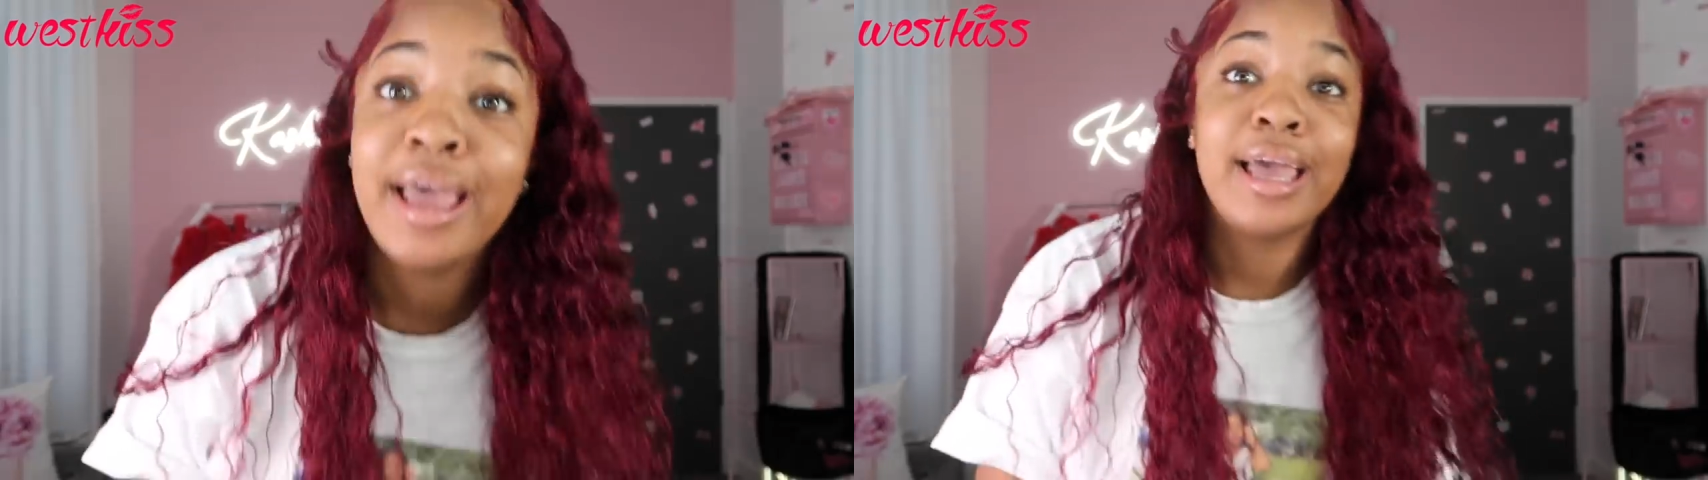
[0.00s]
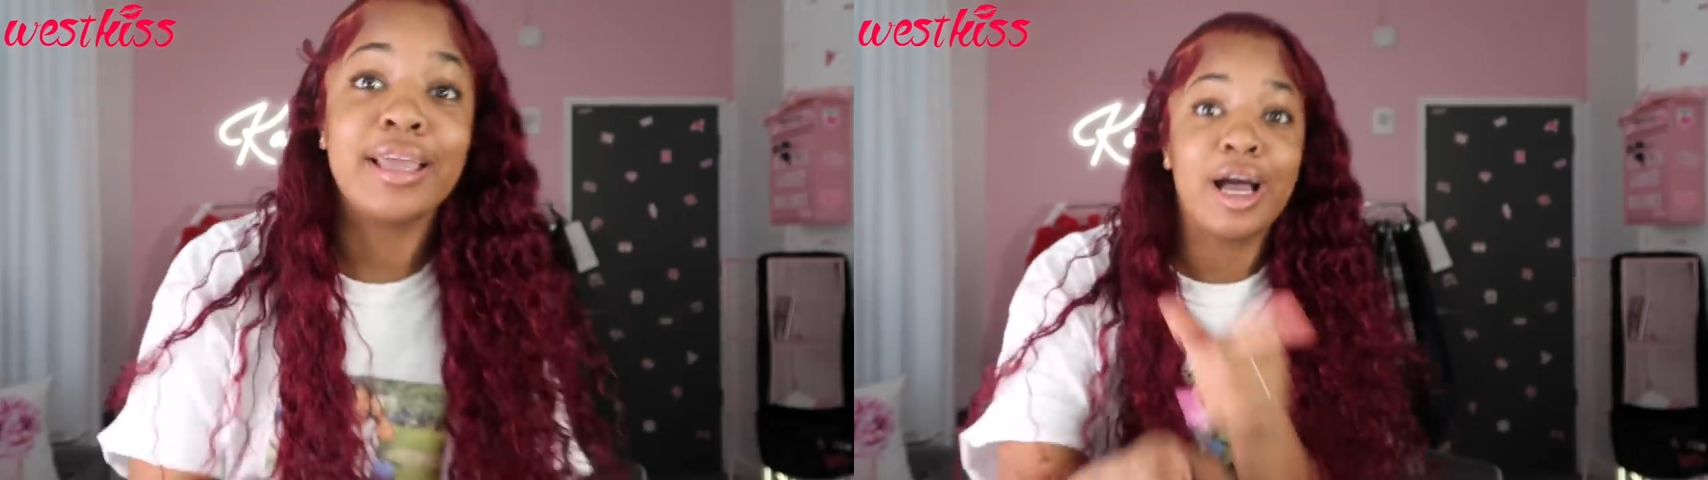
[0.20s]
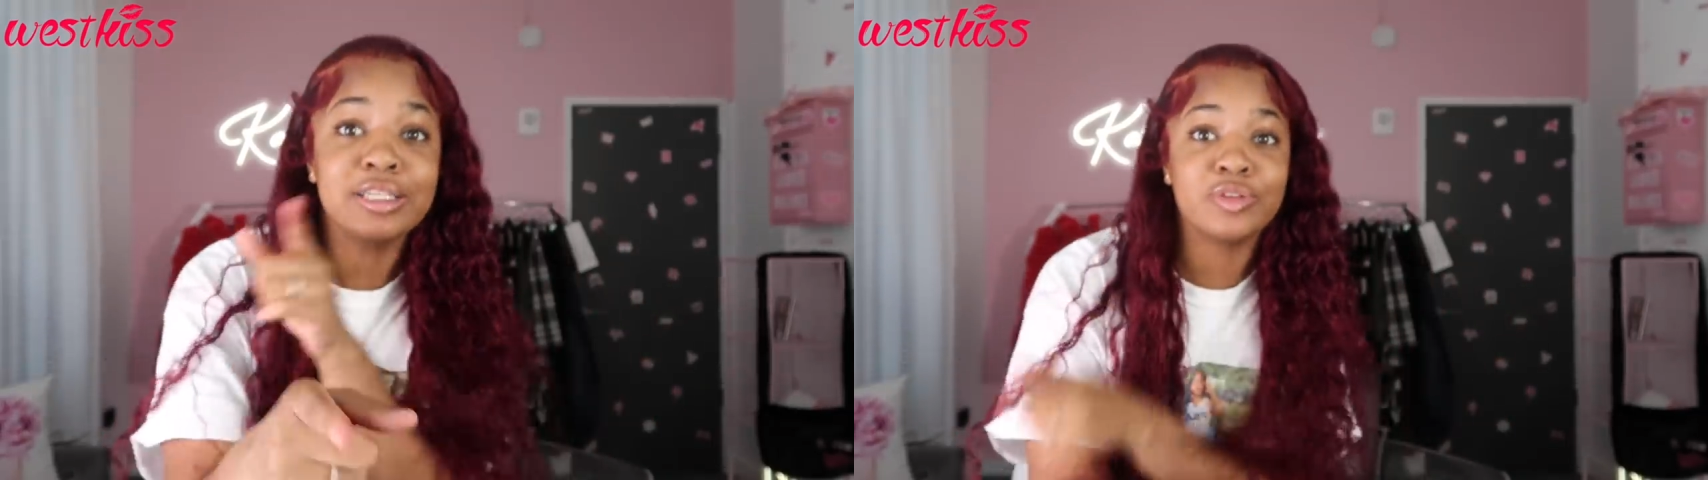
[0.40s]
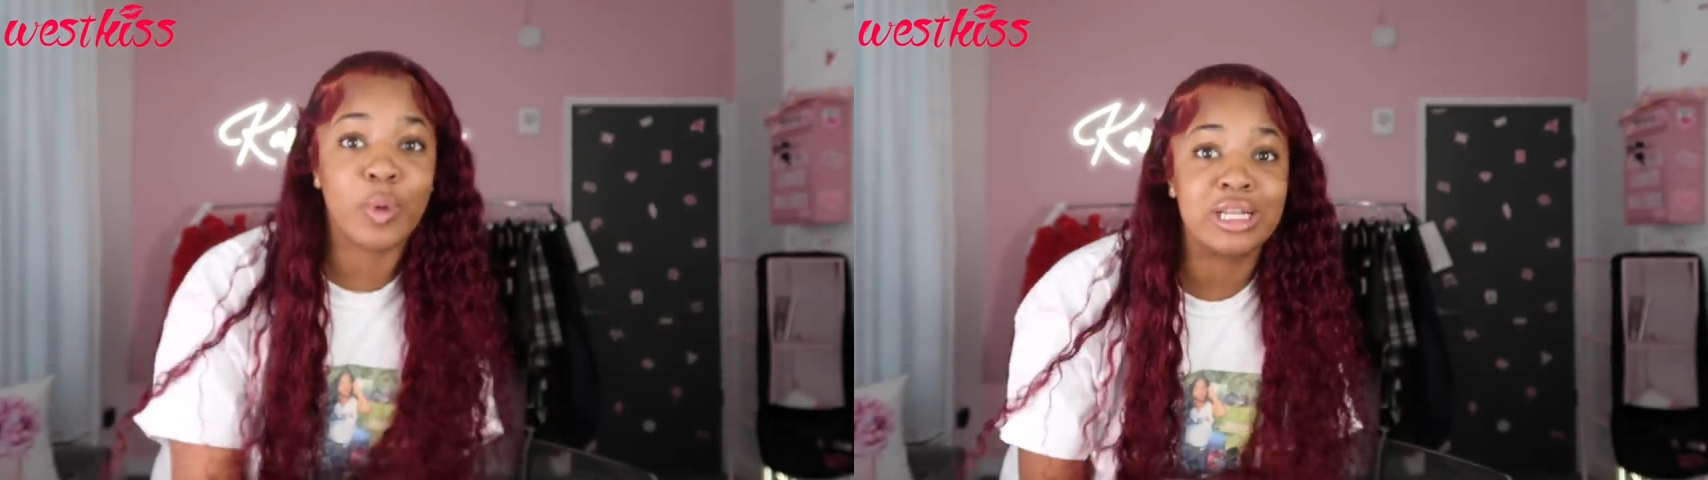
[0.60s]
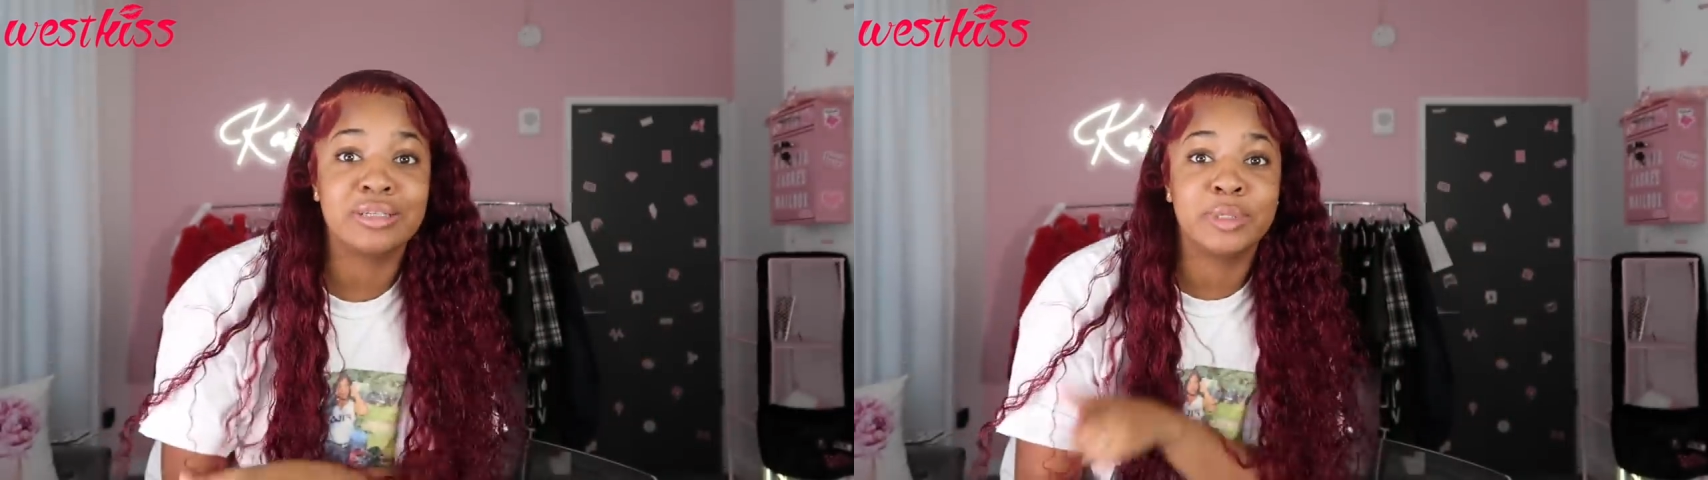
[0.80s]
And y'all just
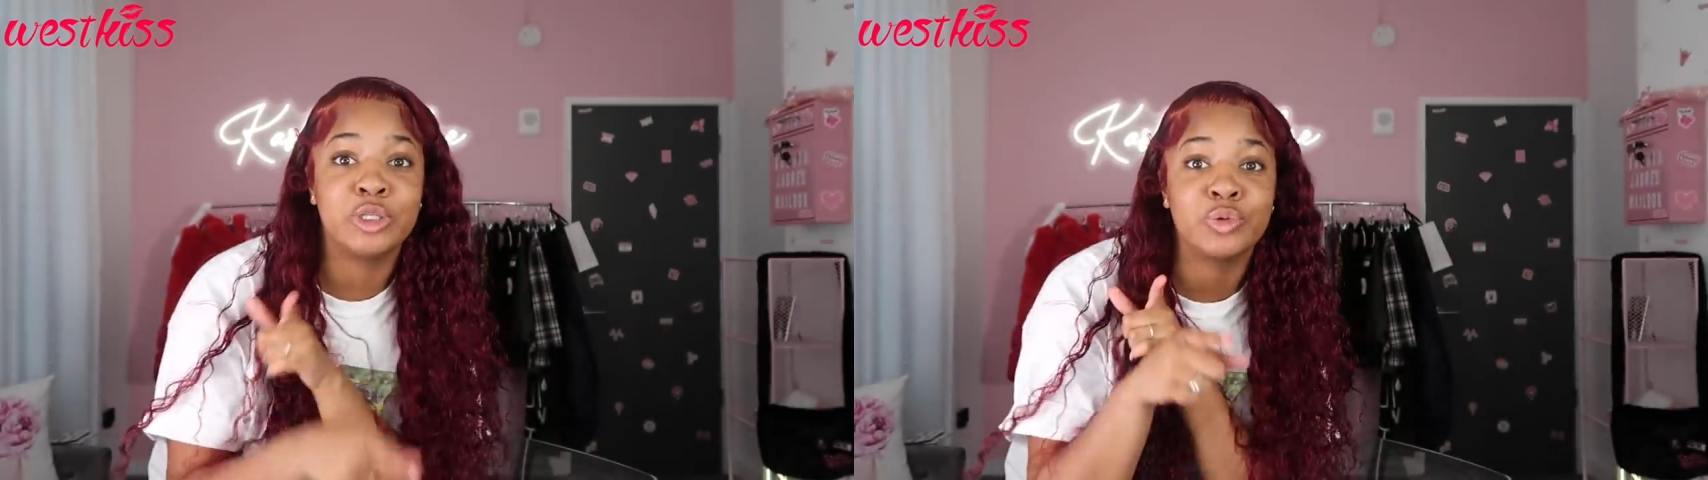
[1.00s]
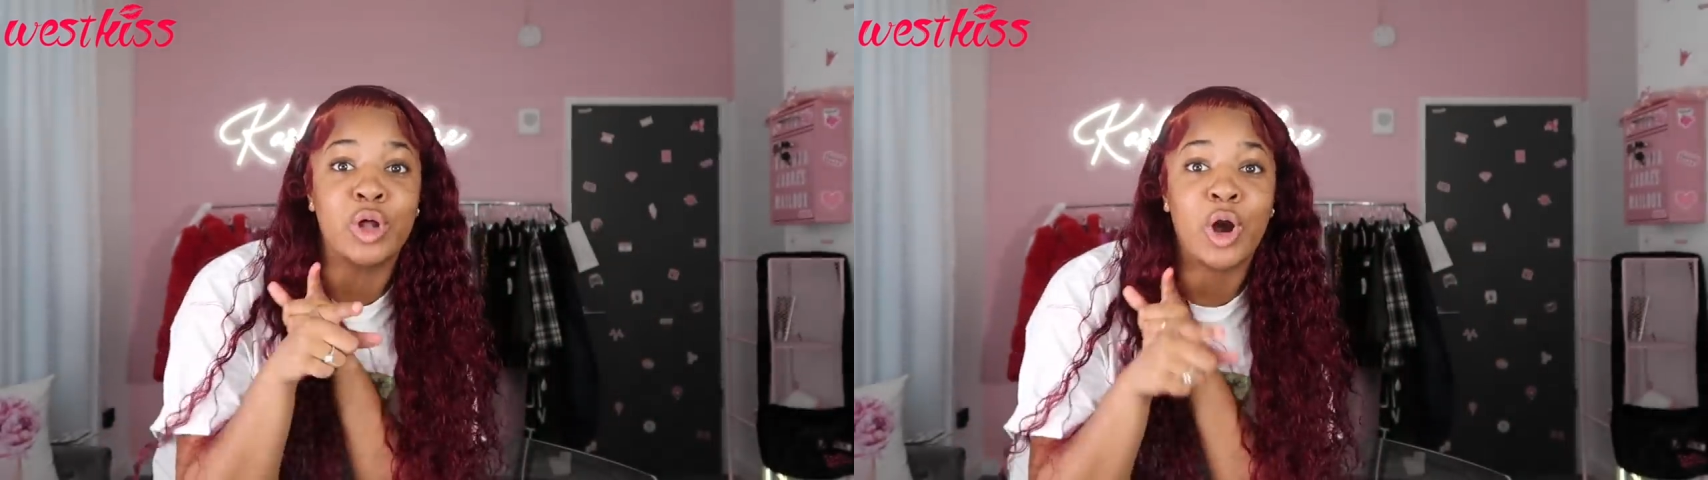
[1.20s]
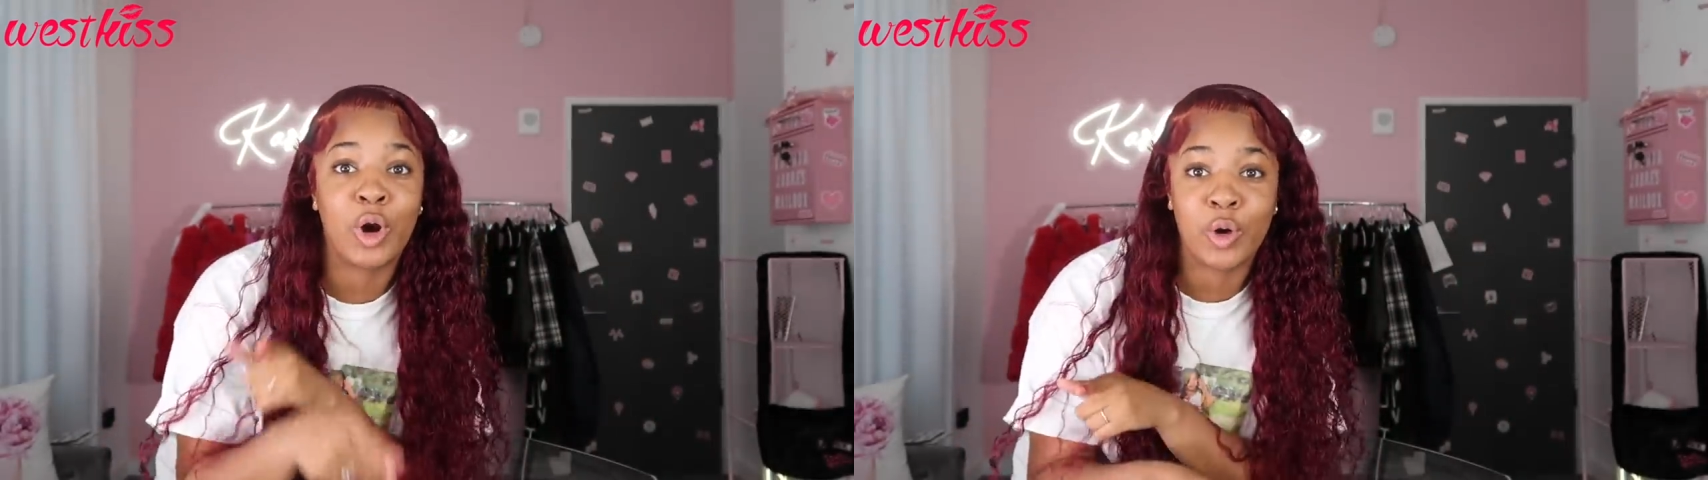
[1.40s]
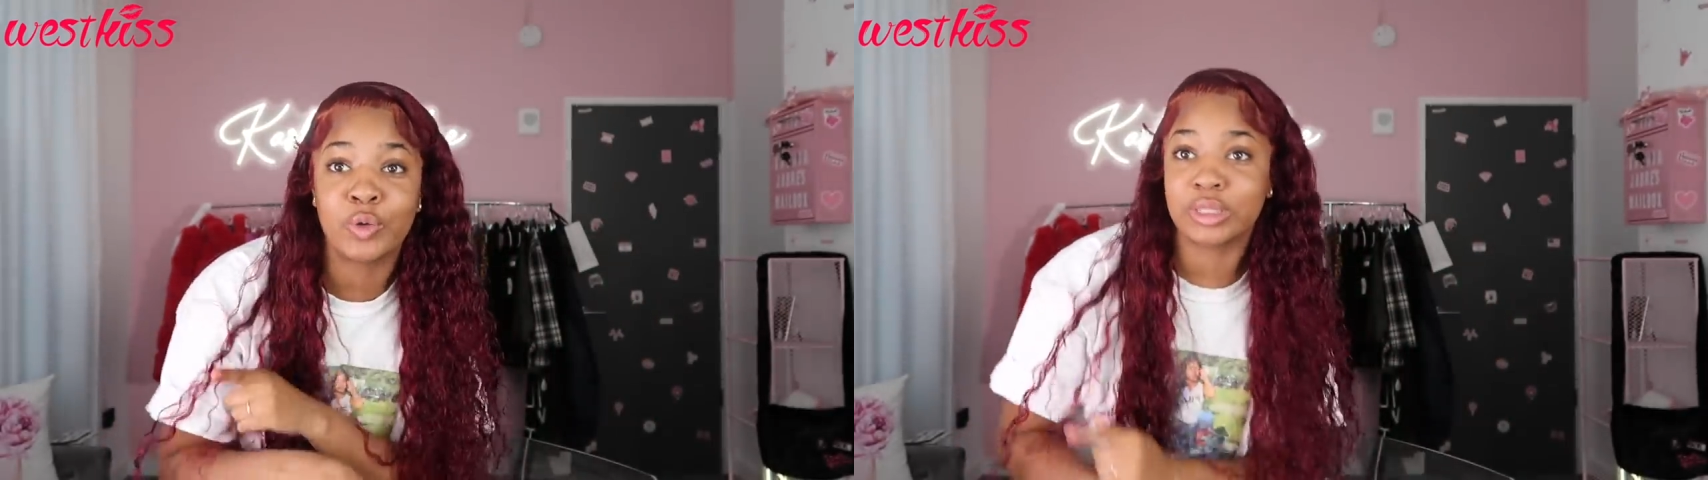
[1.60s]
watched me do the whole